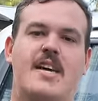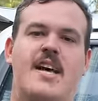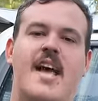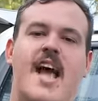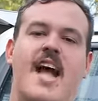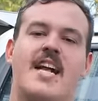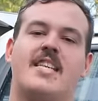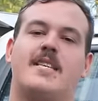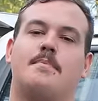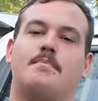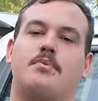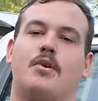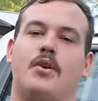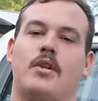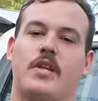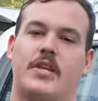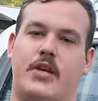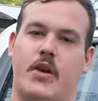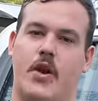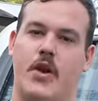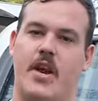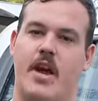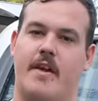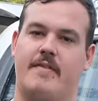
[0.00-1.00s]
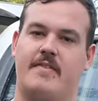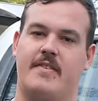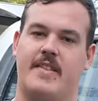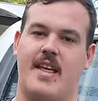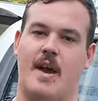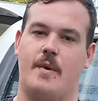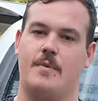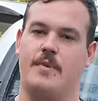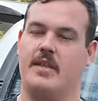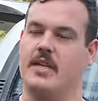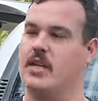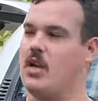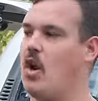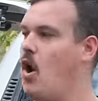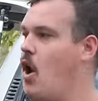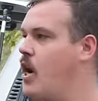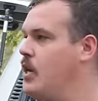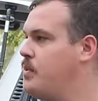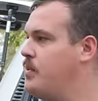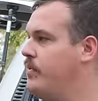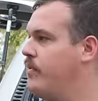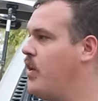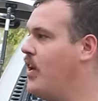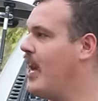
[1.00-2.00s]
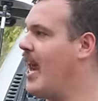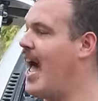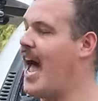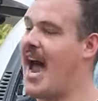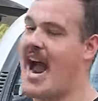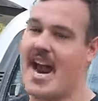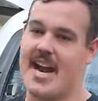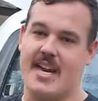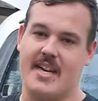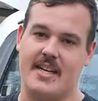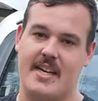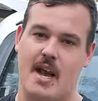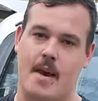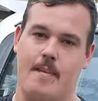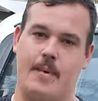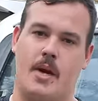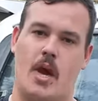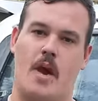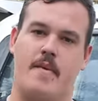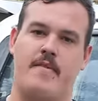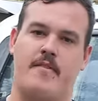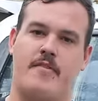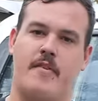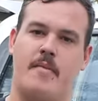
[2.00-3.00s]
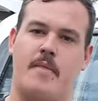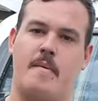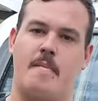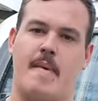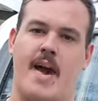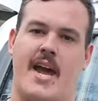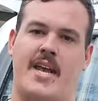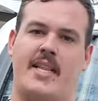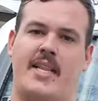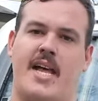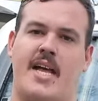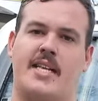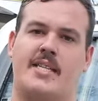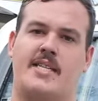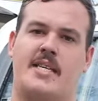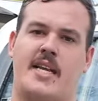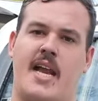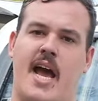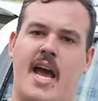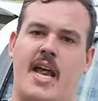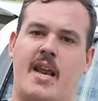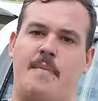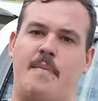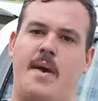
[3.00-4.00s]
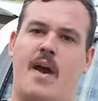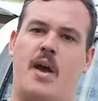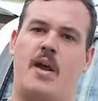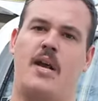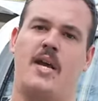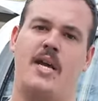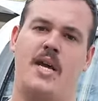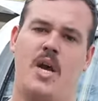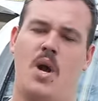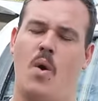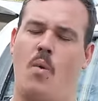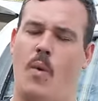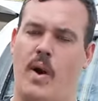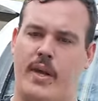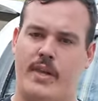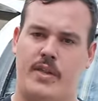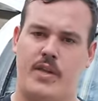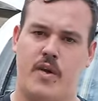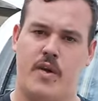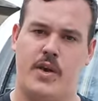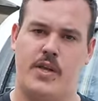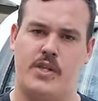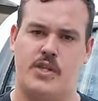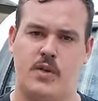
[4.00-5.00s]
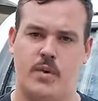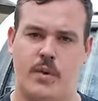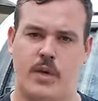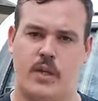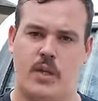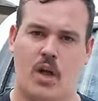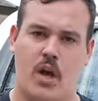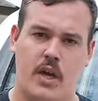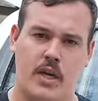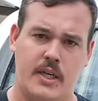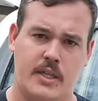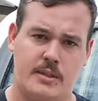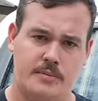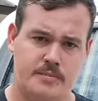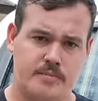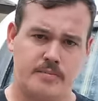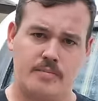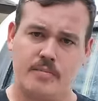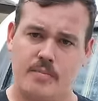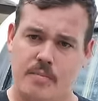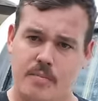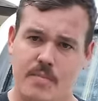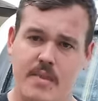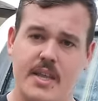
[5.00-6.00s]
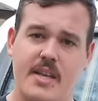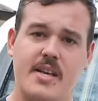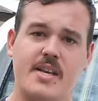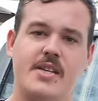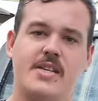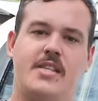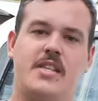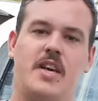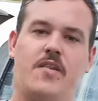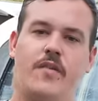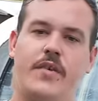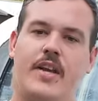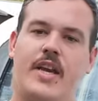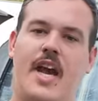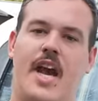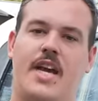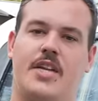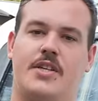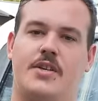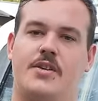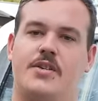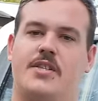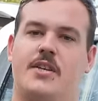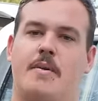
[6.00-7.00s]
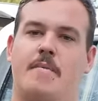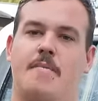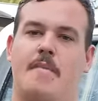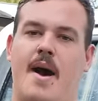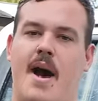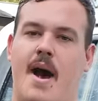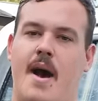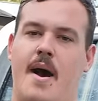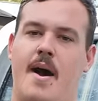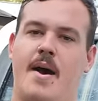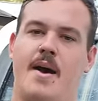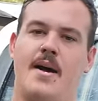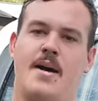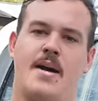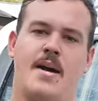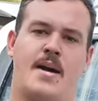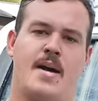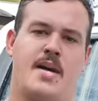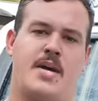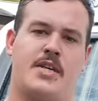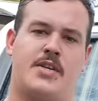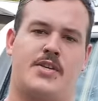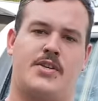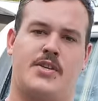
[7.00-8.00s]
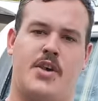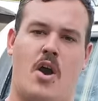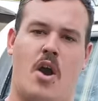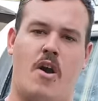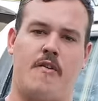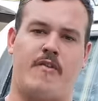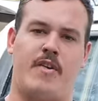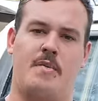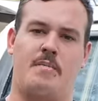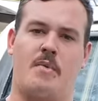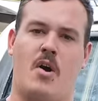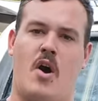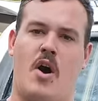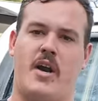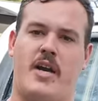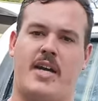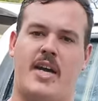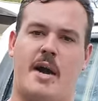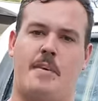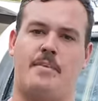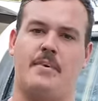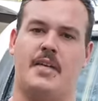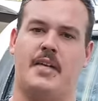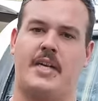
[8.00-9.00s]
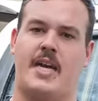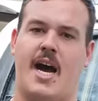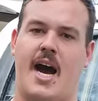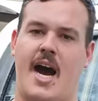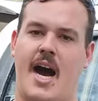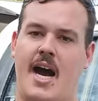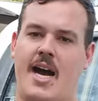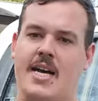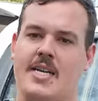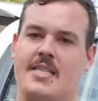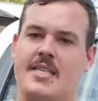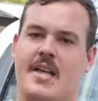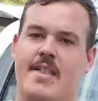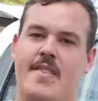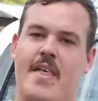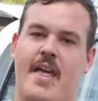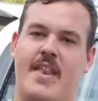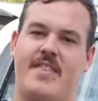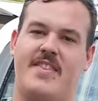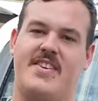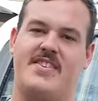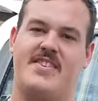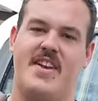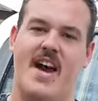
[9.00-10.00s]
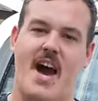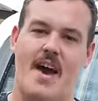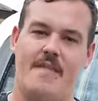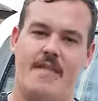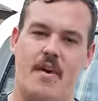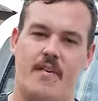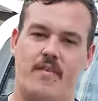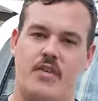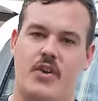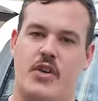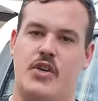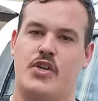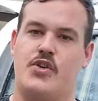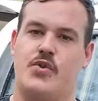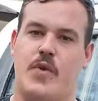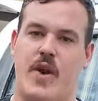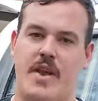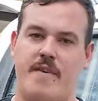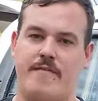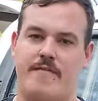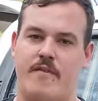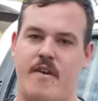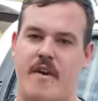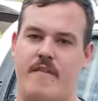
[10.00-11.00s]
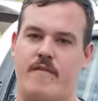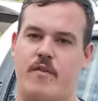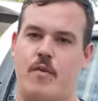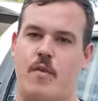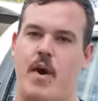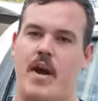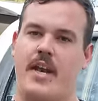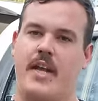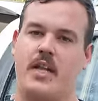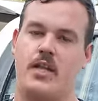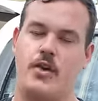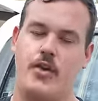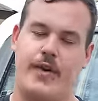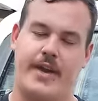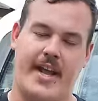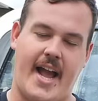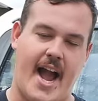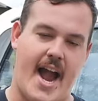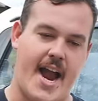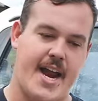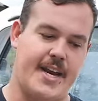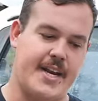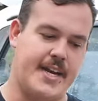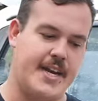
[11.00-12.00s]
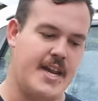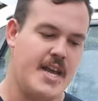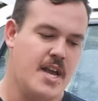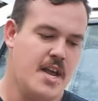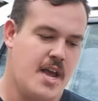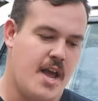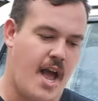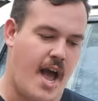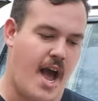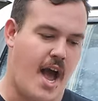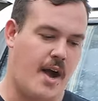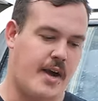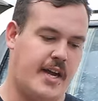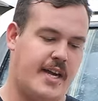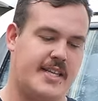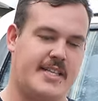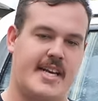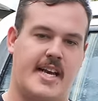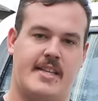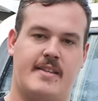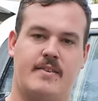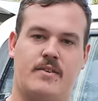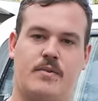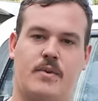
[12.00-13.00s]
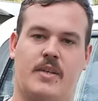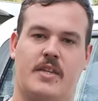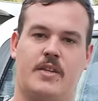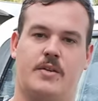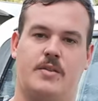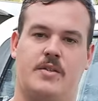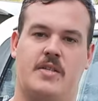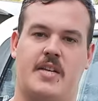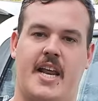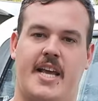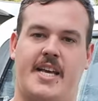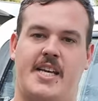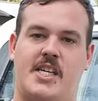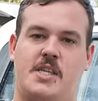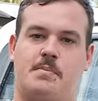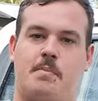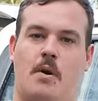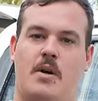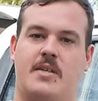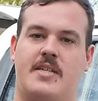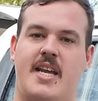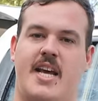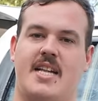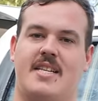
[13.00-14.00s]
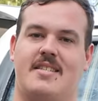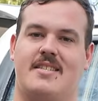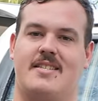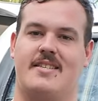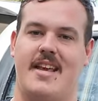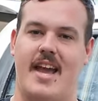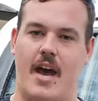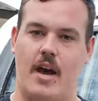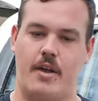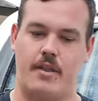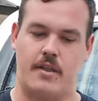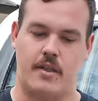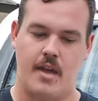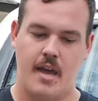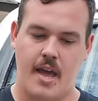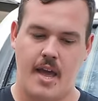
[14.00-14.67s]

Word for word: head to Blue Lagoon after that with the guys. We've got Hayden coming over from the mainland today at about 1:30, 2 o'clock. See if we can't do some scurfing behind a couple of cars. And then this Sava, I've got a treat for everyone, including Hayden. I'm going to take them to a little sneaky spot down south.